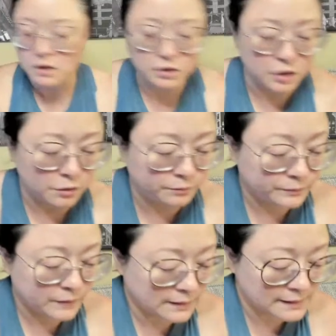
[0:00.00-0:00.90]
So
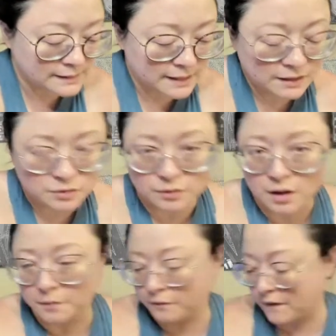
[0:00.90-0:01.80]
let's get into a
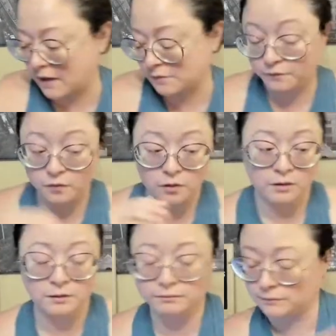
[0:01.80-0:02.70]
couple facts
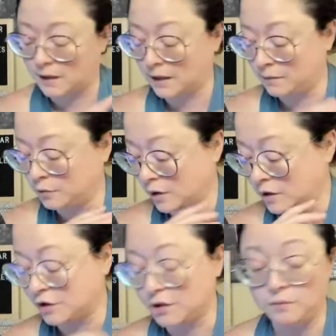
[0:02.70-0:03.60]
before I
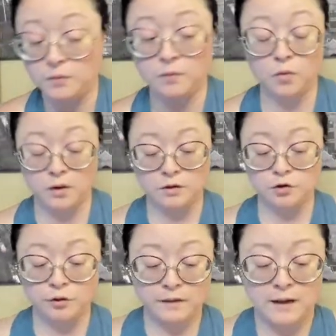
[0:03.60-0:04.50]
just keep wanting to
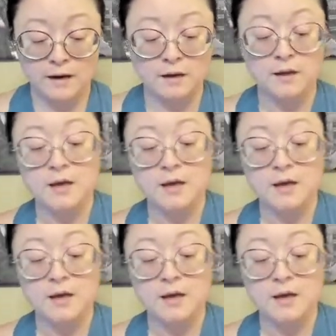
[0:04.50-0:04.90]
drink that.